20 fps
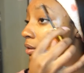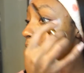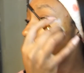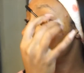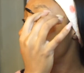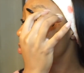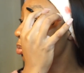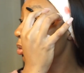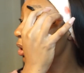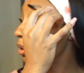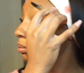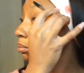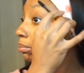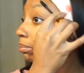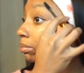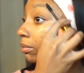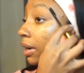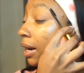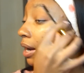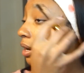Help your
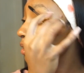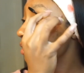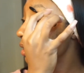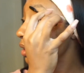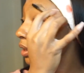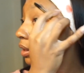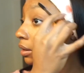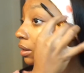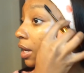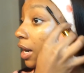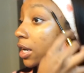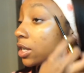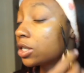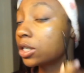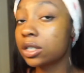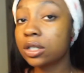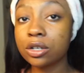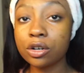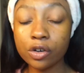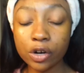brows and
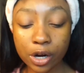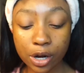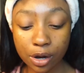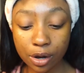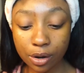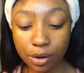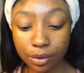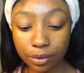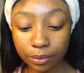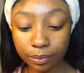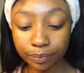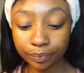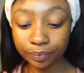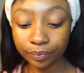lashes grow.